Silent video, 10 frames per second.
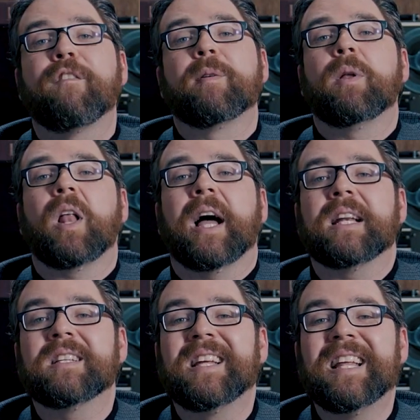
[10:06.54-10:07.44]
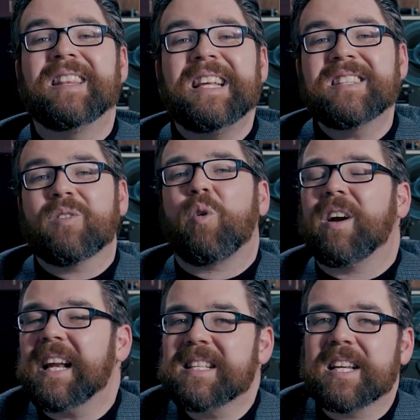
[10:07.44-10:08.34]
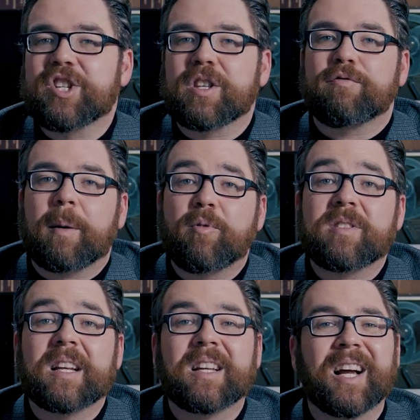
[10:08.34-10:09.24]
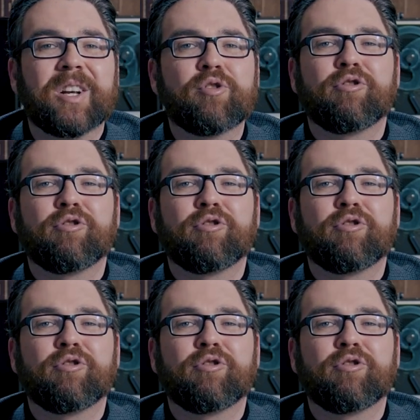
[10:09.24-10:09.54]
Often maligned, these organizations represent a